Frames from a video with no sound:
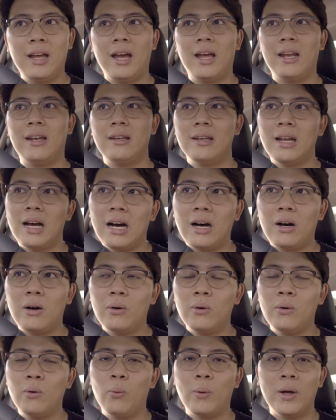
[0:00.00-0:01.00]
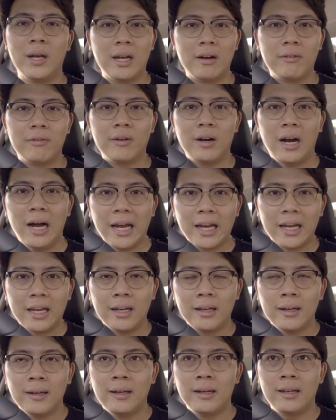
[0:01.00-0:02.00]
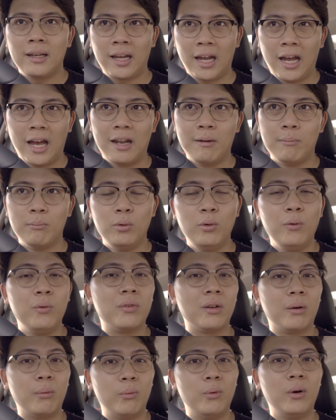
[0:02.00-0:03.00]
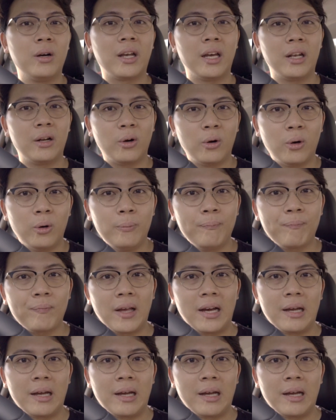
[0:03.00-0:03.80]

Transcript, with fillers: And now, whenever I can move some work at home,